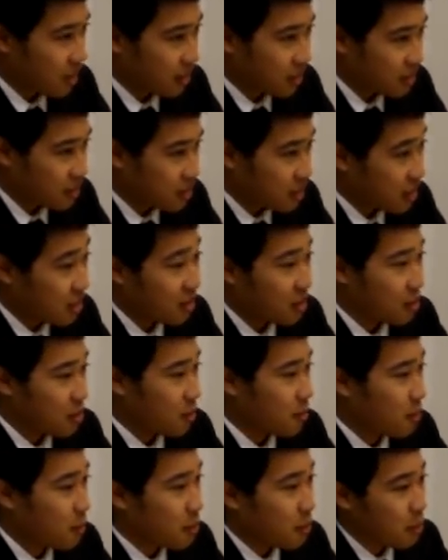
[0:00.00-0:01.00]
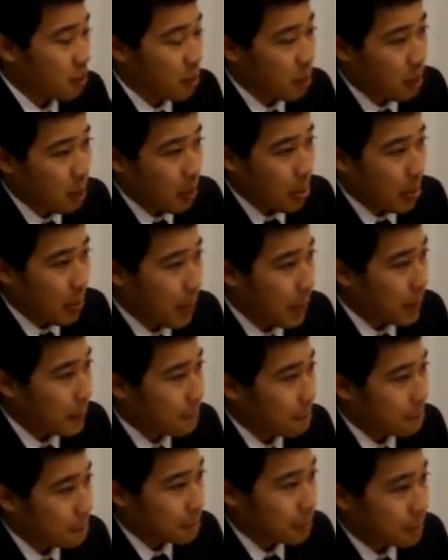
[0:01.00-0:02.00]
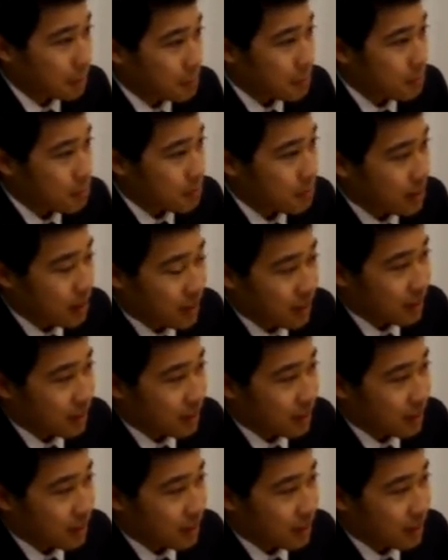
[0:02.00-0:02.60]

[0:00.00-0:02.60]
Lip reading: So show me, how do you want to be interested in me?